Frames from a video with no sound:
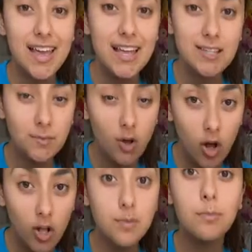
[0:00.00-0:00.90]
it's
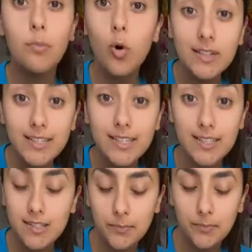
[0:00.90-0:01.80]
called
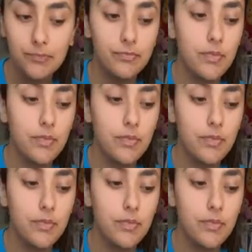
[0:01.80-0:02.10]
Pointillism.